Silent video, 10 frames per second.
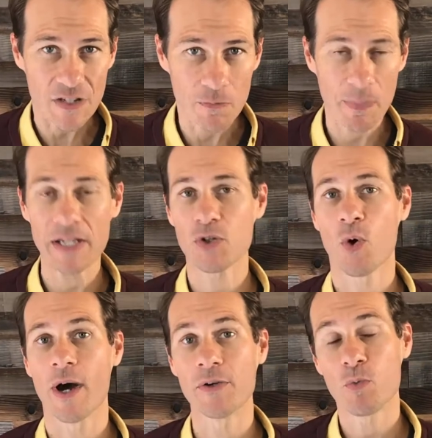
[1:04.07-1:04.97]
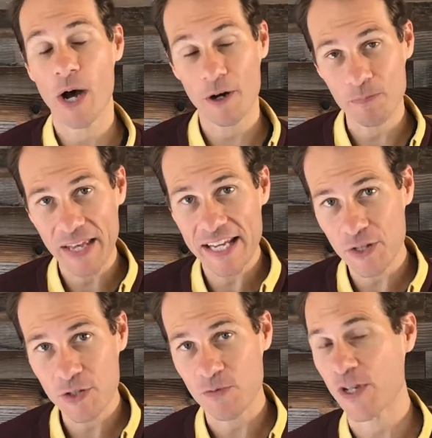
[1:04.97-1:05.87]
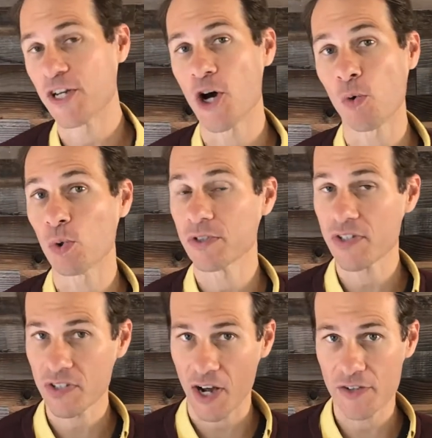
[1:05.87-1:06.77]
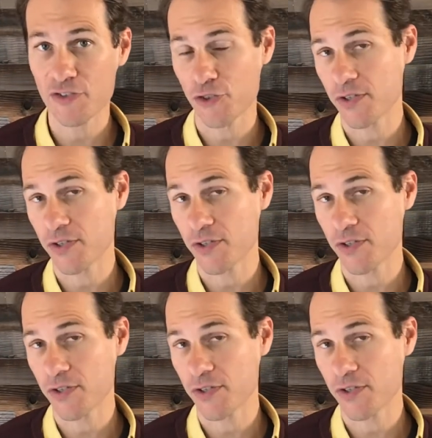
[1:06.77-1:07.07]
Bitcoin? Well, in this video, we'll discuss just